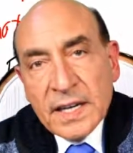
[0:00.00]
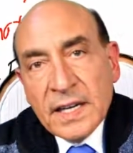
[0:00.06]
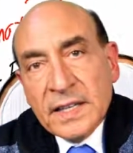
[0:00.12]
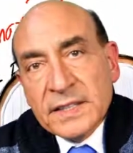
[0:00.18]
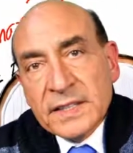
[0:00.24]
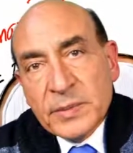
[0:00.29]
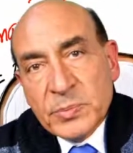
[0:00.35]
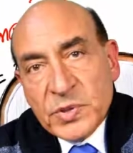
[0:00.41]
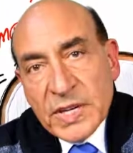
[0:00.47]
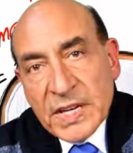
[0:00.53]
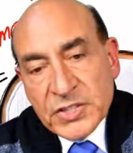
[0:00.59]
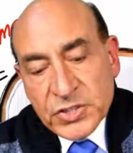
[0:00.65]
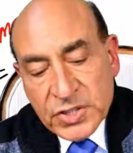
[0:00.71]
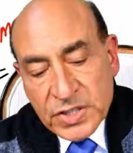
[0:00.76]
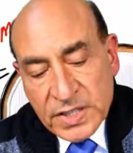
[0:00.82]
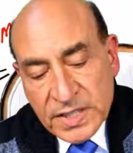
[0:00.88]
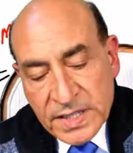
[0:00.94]
the
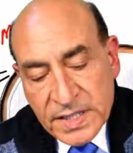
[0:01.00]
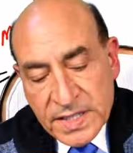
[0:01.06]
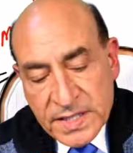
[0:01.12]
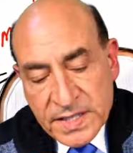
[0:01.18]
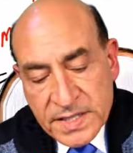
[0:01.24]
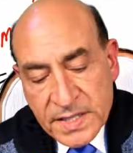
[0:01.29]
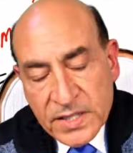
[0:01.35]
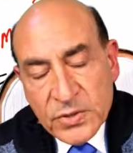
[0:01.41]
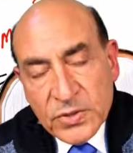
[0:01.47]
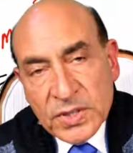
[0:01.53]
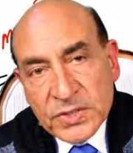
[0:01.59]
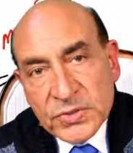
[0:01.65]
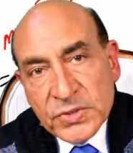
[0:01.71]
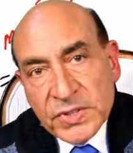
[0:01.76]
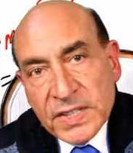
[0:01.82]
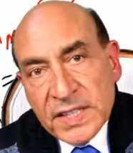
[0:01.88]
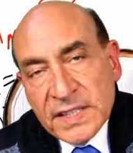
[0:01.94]
pressure is equal
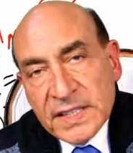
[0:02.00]
to E